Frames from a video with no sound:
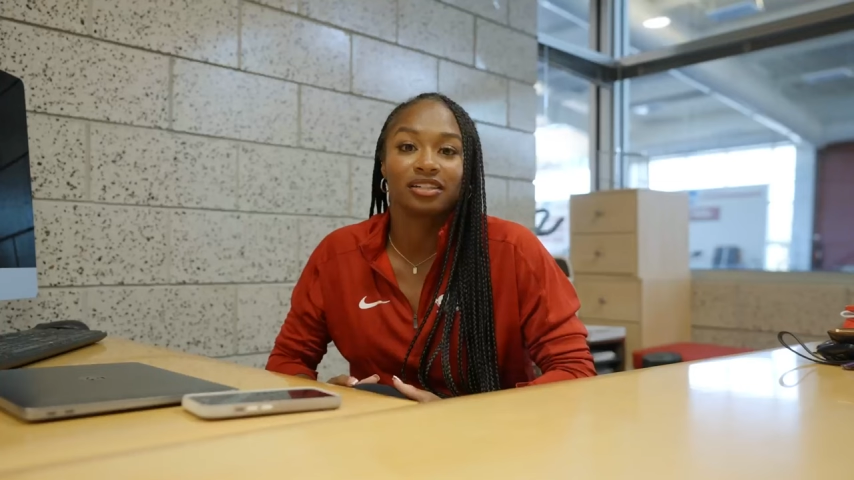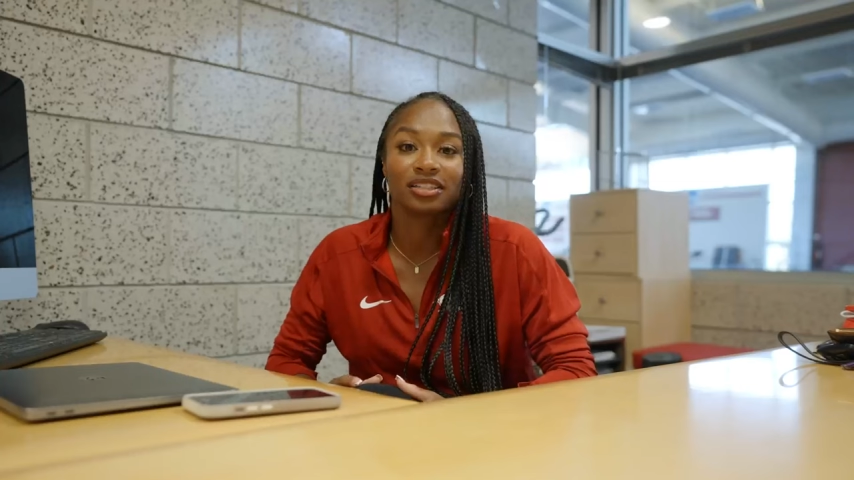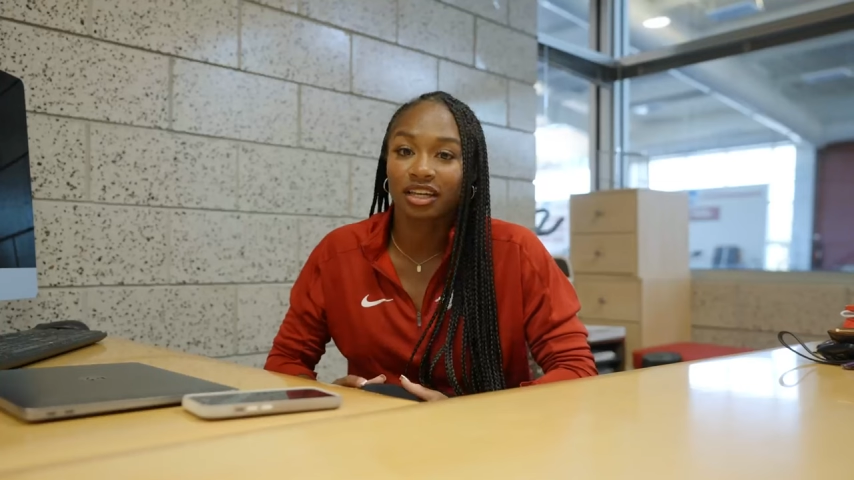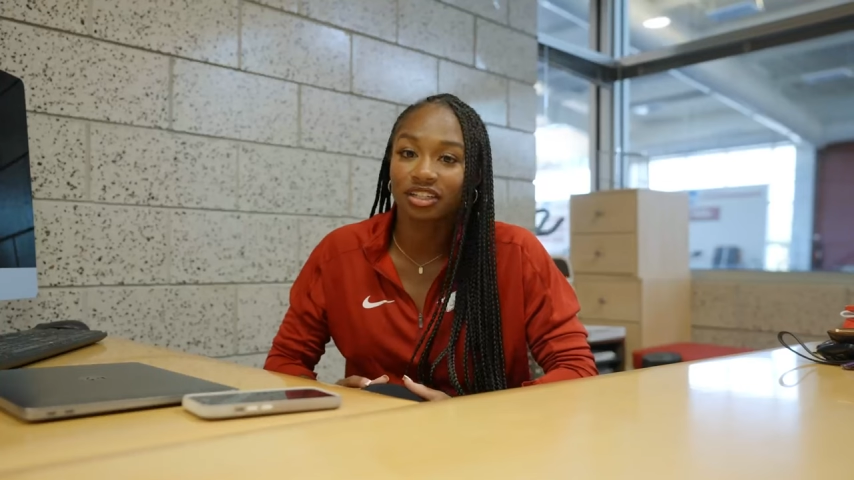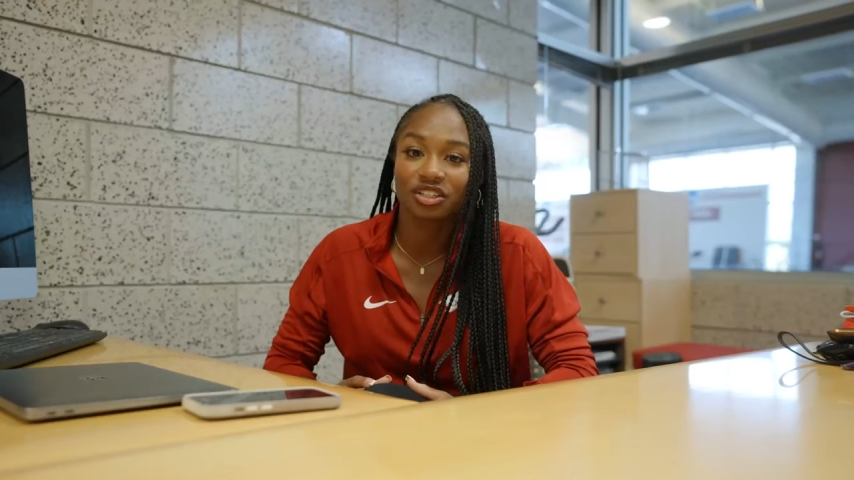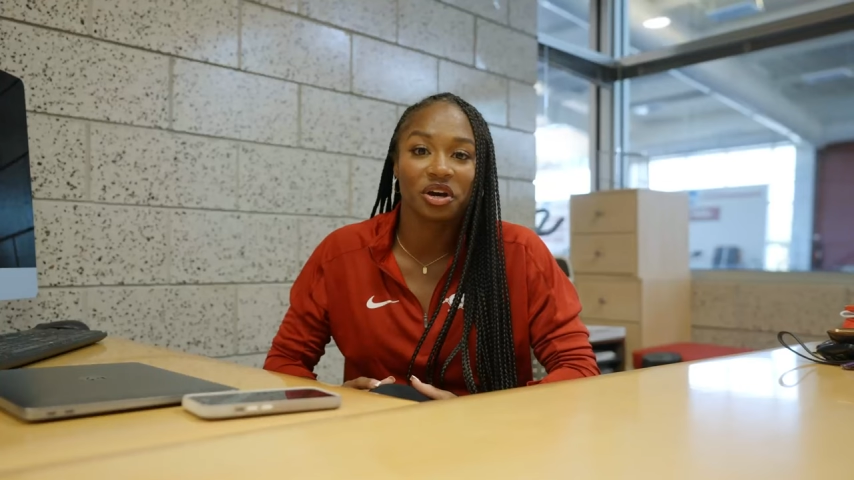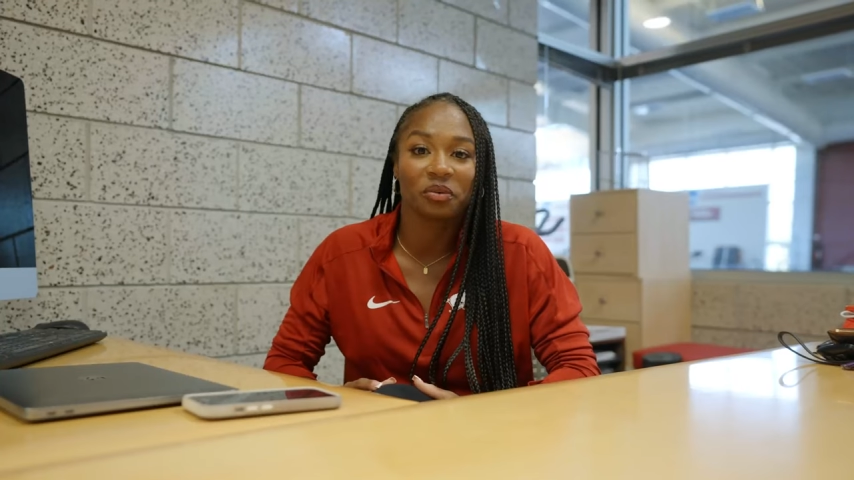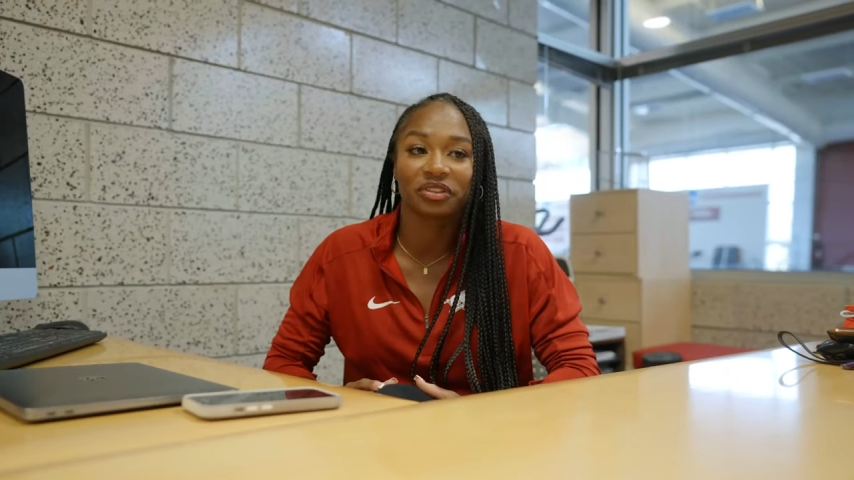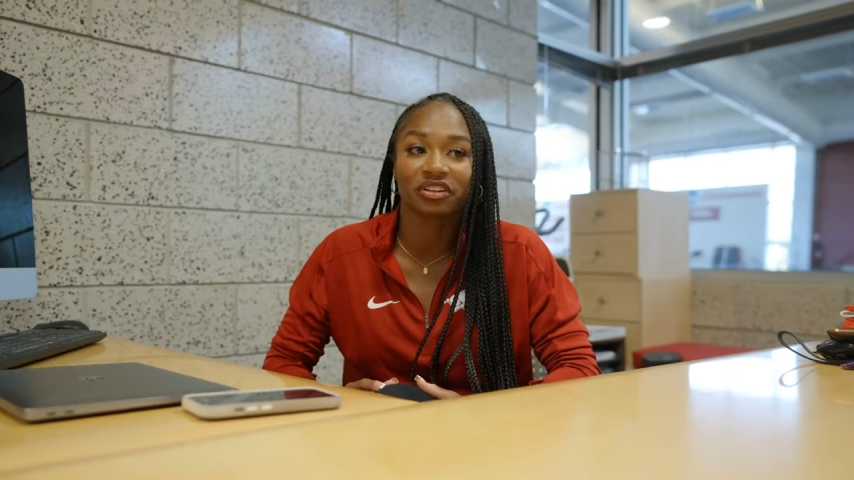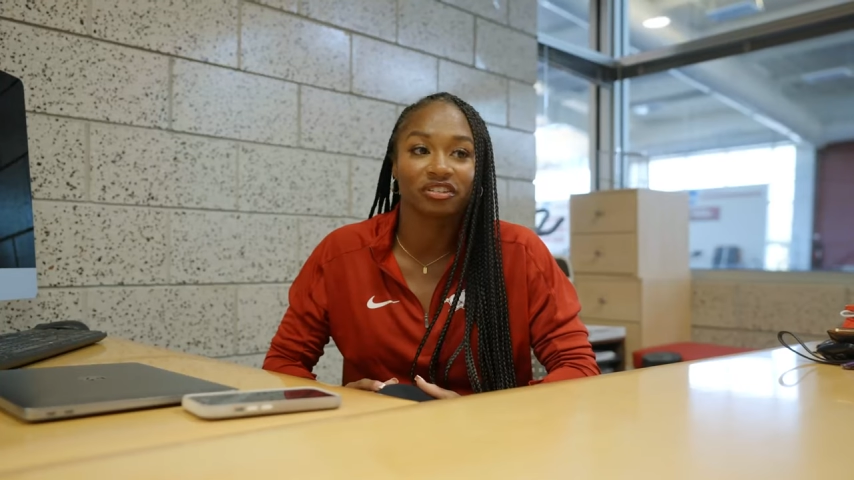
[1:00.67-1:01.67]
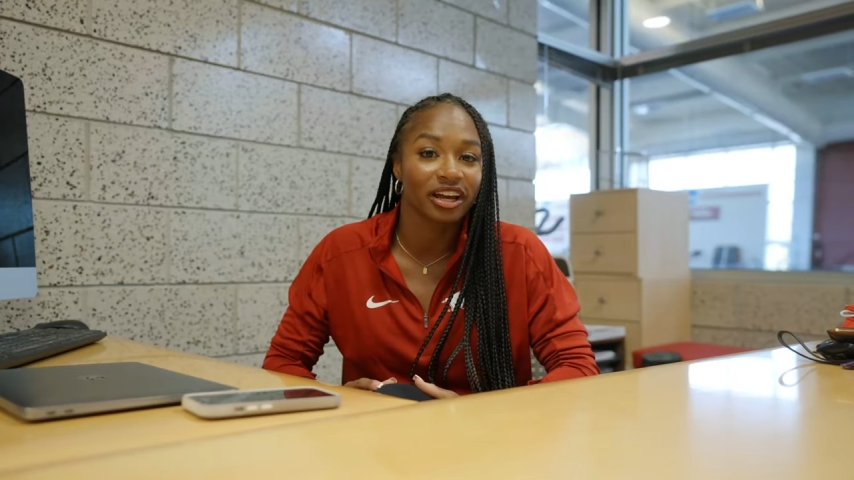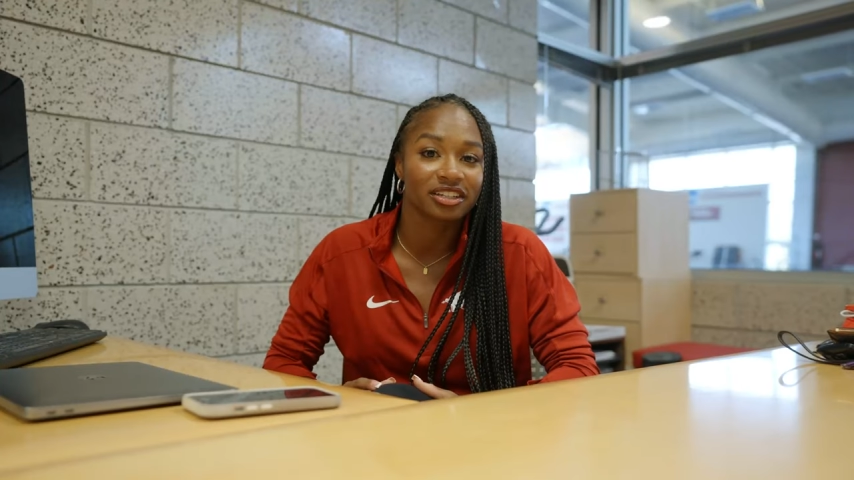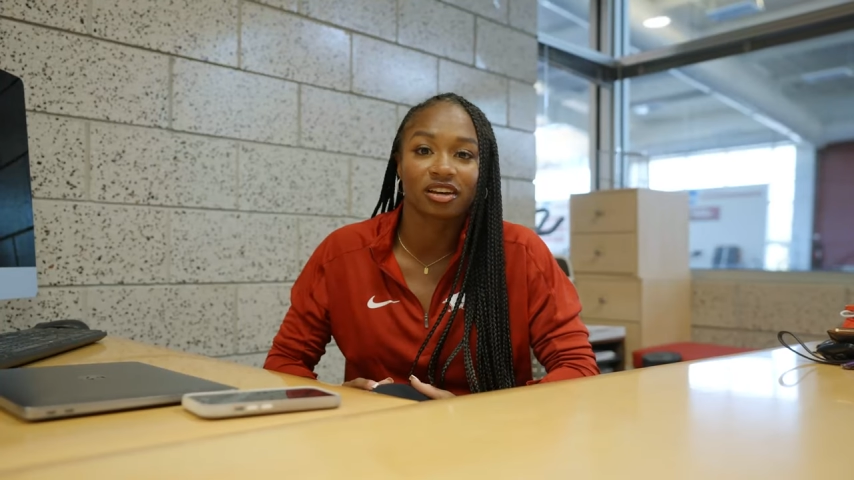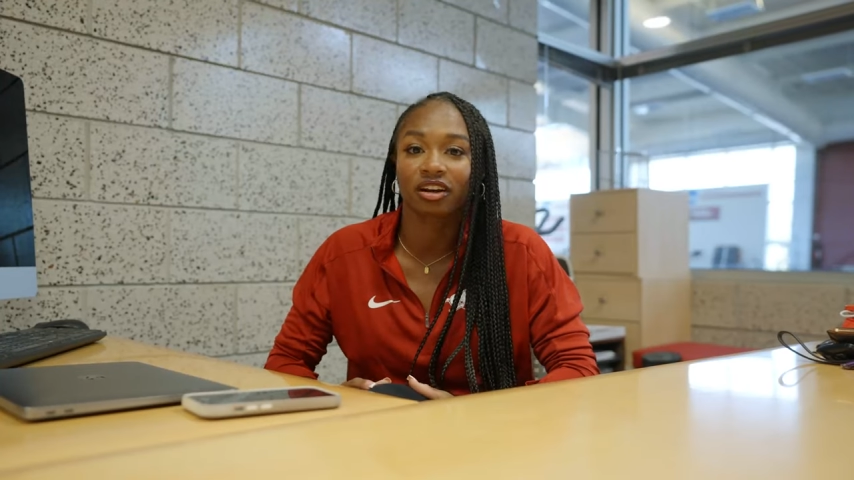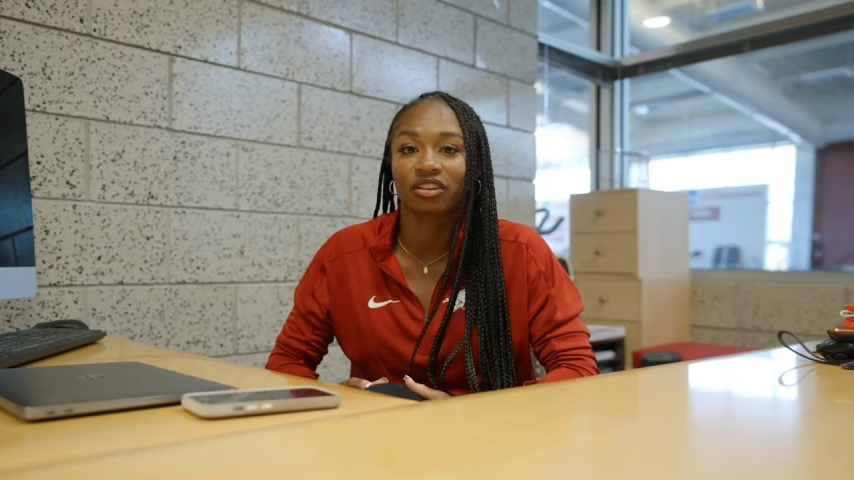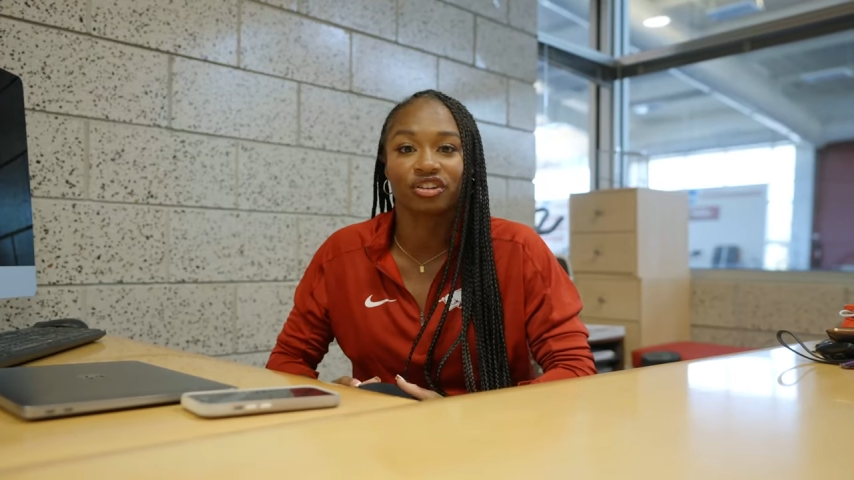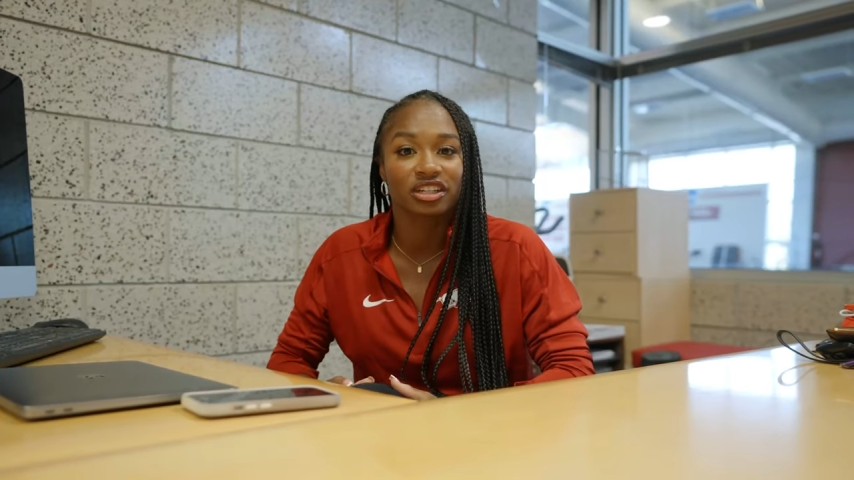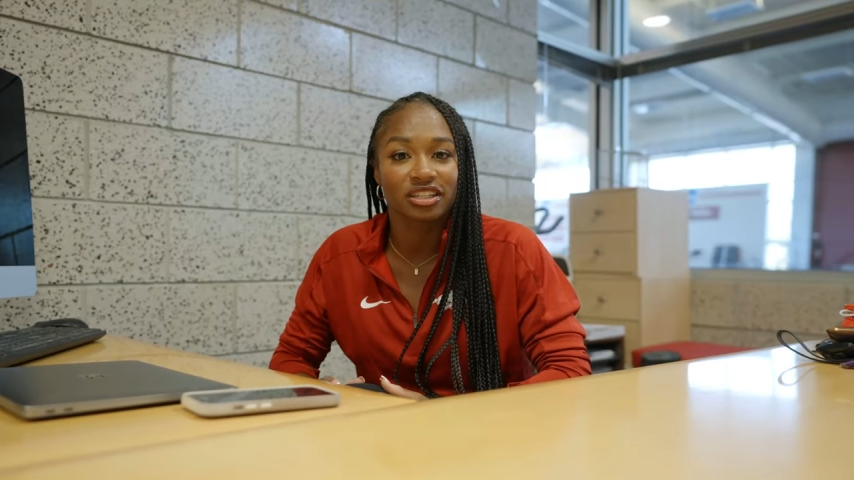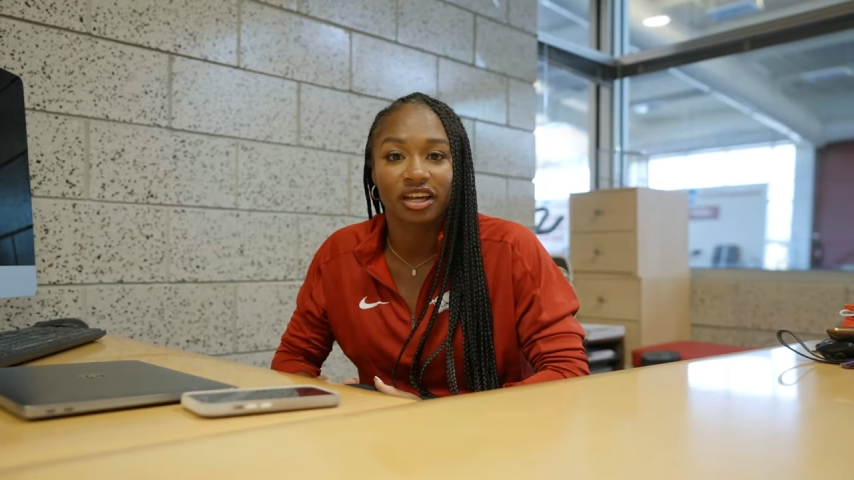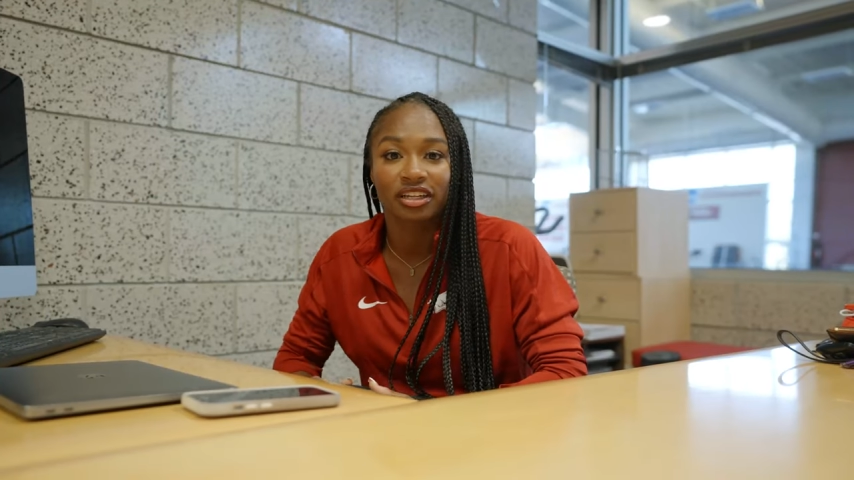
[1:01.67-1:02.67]
to get to know what their likes are, their
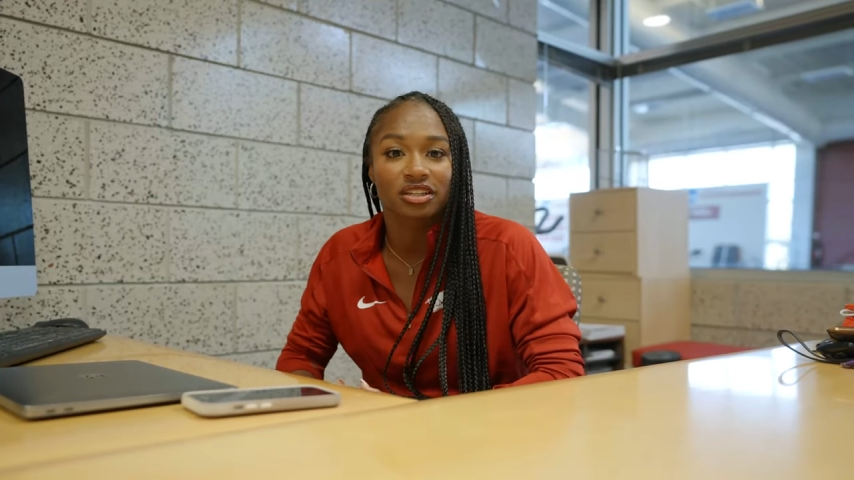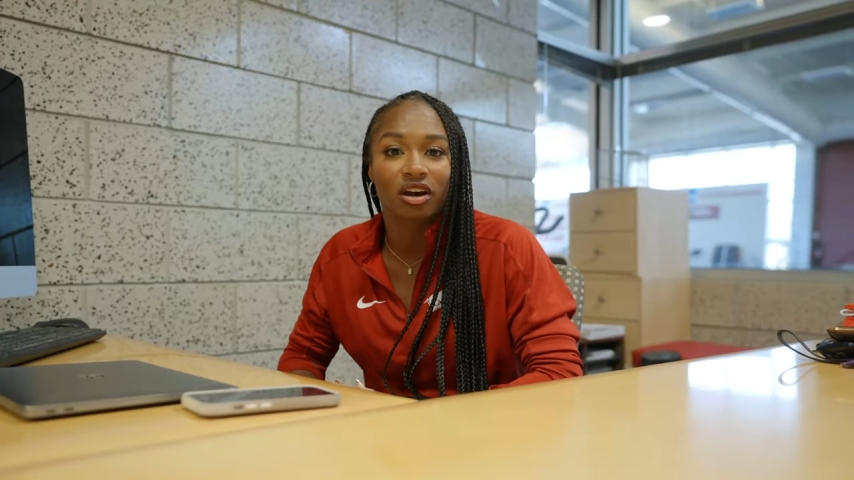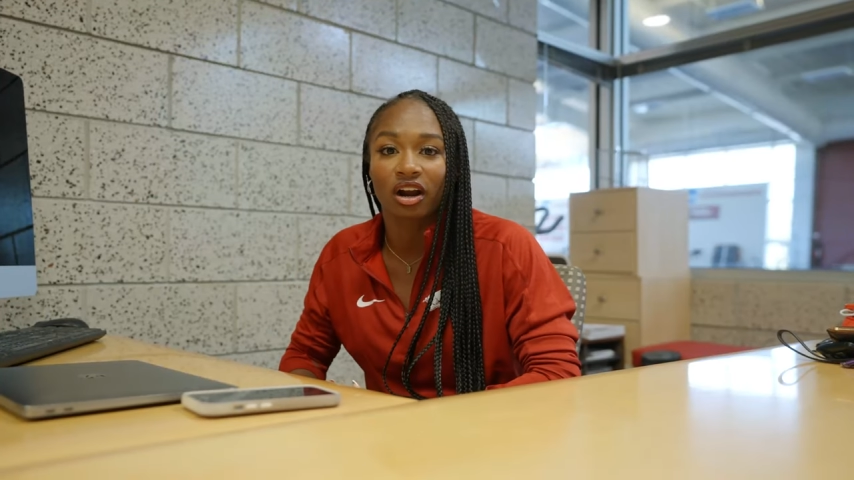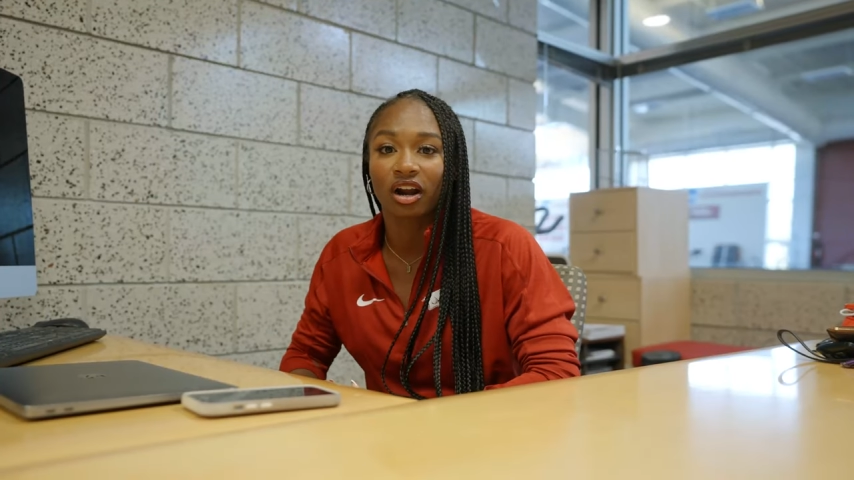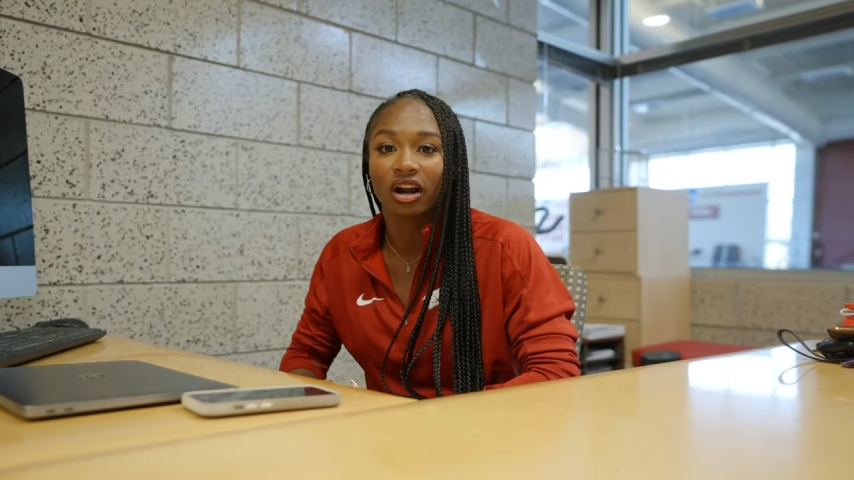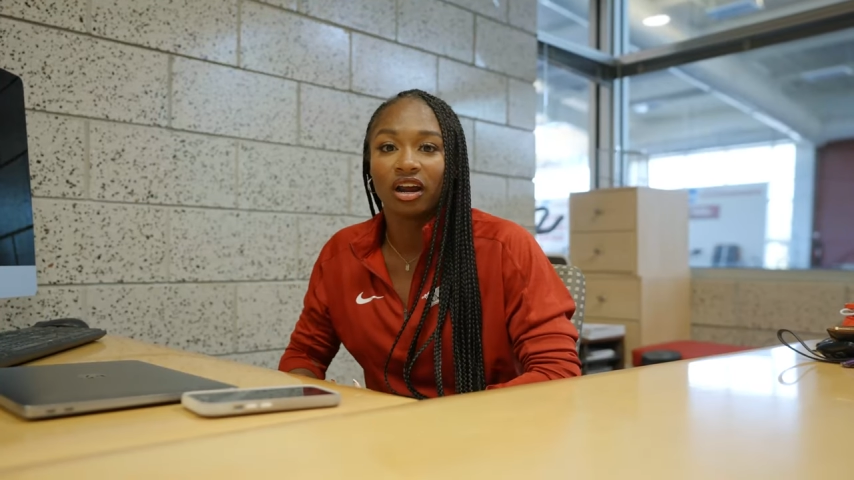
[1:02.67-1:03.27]
dislikes are,